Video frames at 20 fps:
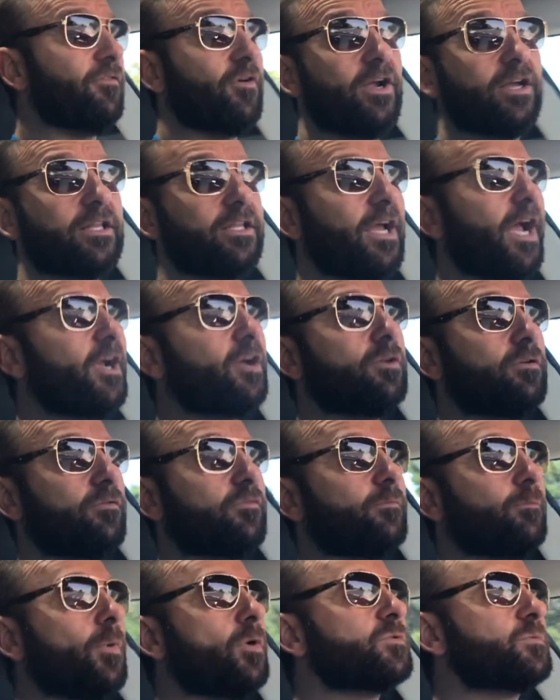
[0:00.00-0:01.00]
Frankly, I could
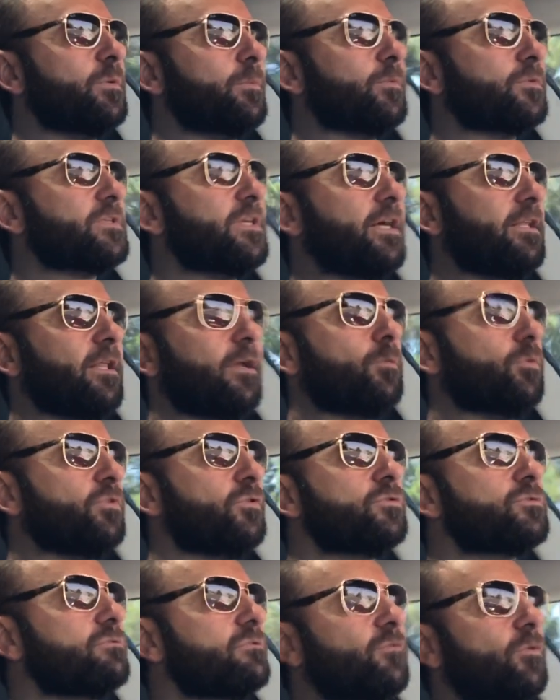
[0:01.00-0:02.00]
have, most people said, like with
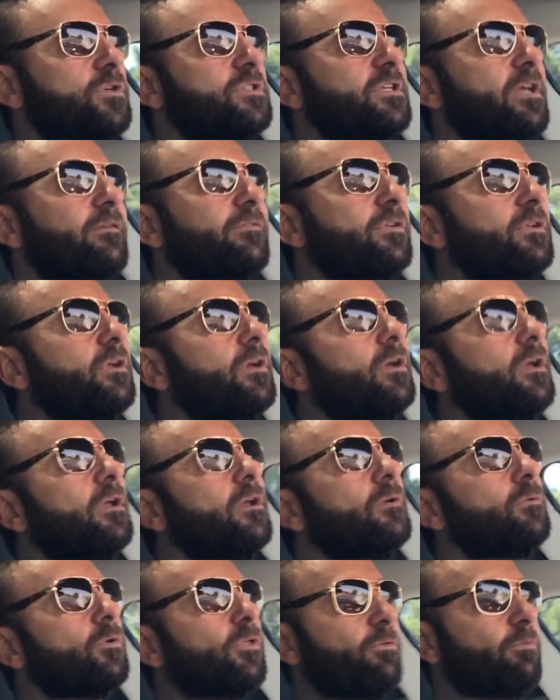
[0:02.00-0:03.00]
deuce
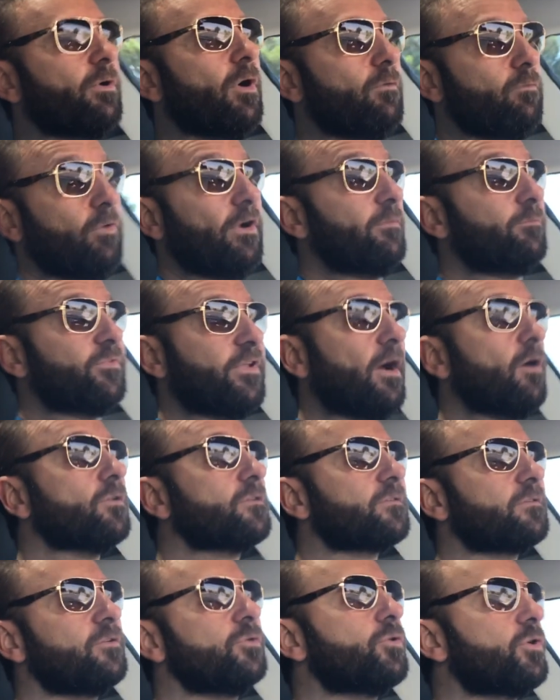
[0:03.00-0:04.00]
347, with three,
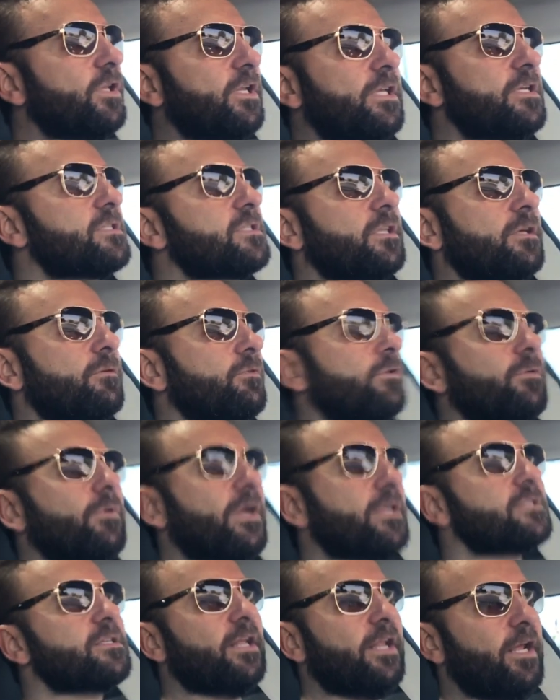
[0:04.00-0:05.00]
dealt, you can easily
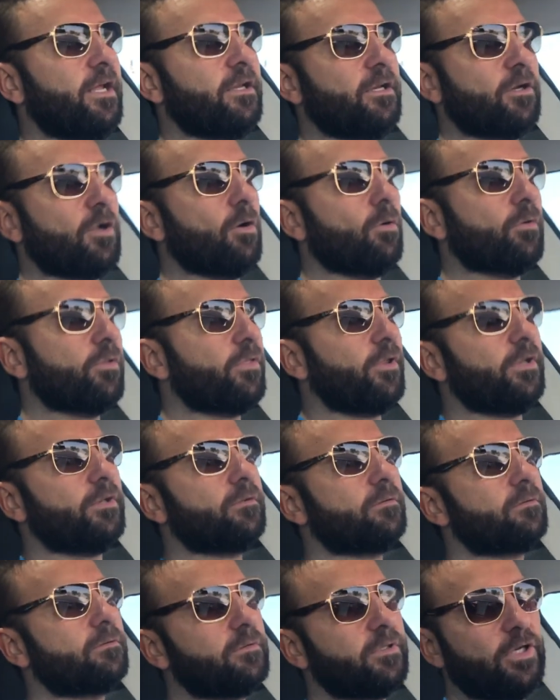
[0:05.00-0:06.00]
re-raise that hand and go with it,
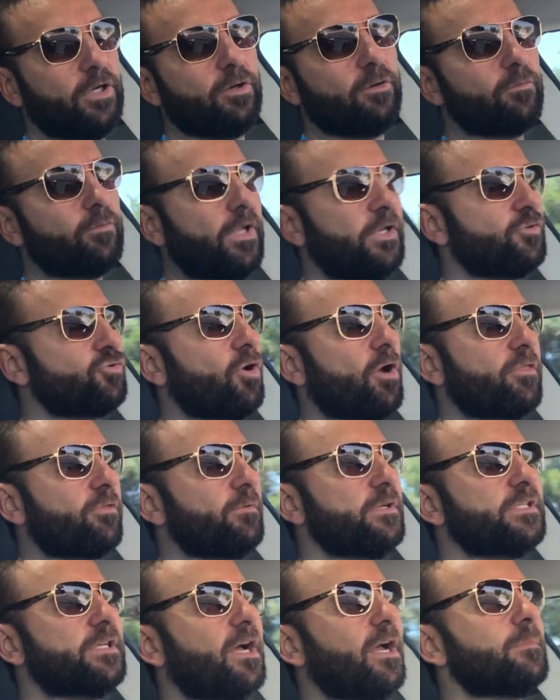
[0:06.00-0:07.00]
you know, and draw
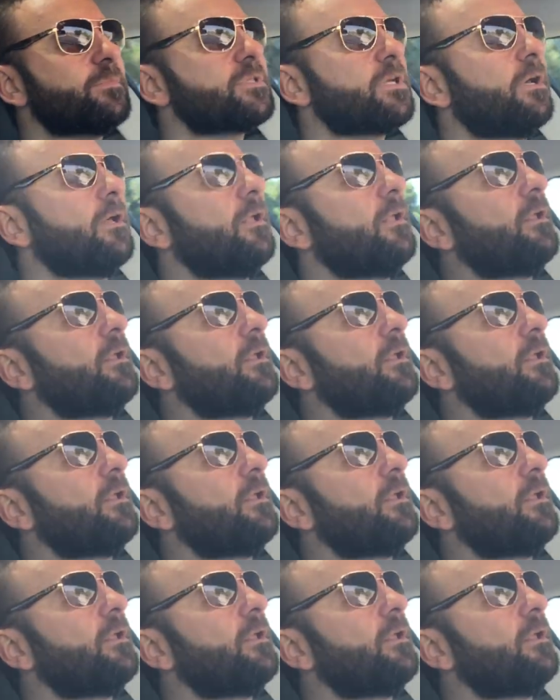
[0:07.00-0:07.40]
three times.